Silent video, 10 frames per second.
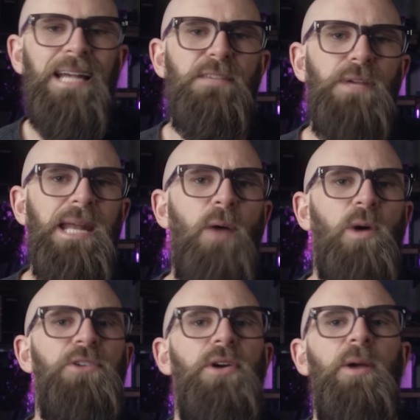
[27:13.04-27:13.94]
And if you're now
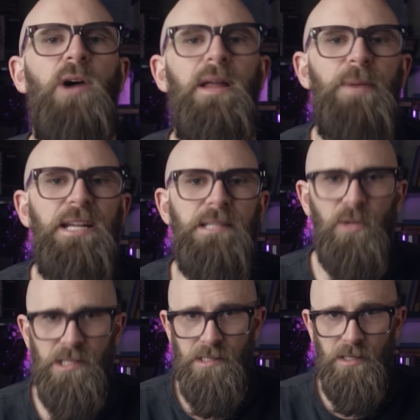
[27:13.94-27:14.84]
wondering why the painting
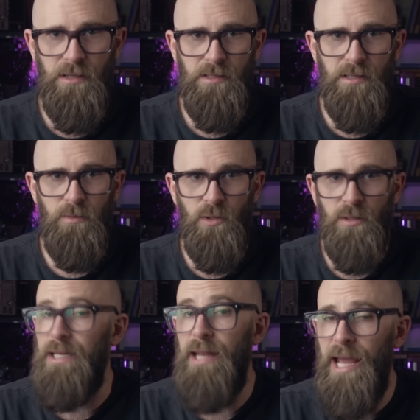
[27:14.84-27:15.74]
wasn't secured to the
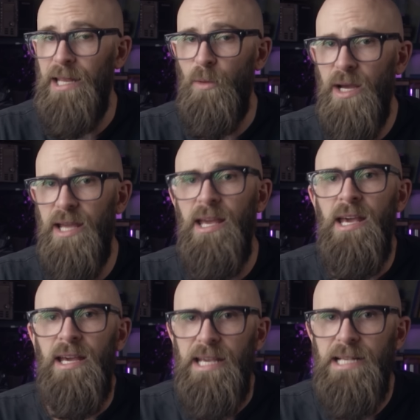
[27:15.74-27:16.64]
wall in any way,
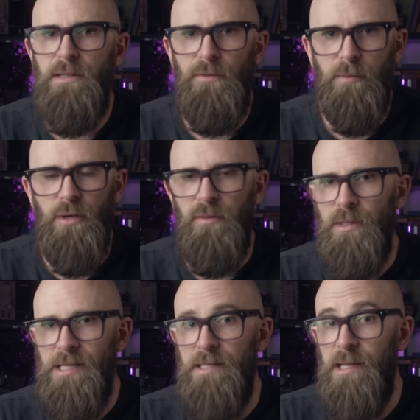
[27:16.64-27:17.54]
ease of removal
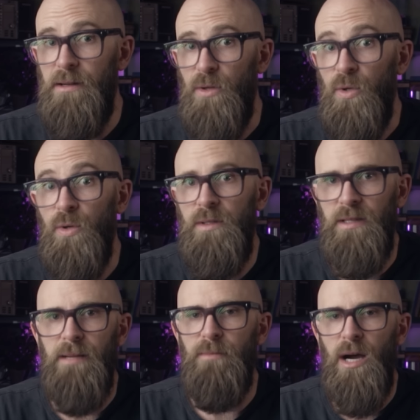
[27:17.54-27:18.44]
was considered a good
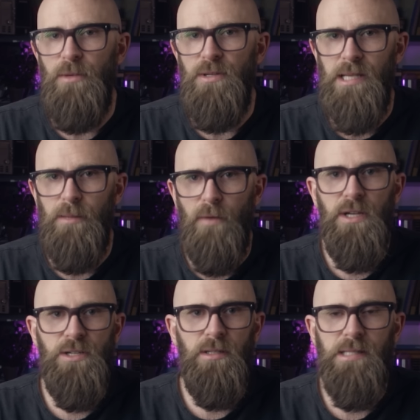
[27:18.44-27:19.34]
thing by museum
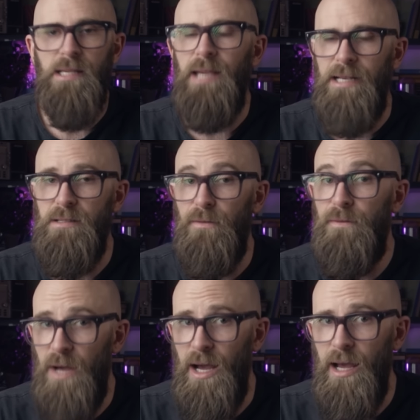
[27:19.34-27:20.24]
officials in case of
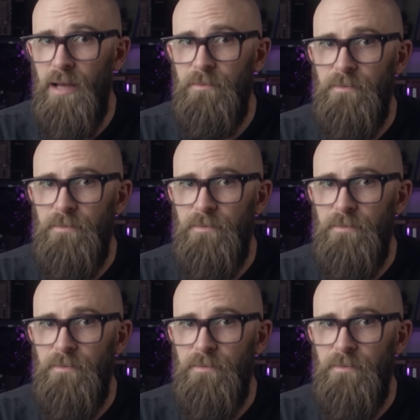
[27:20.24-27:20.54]
fire.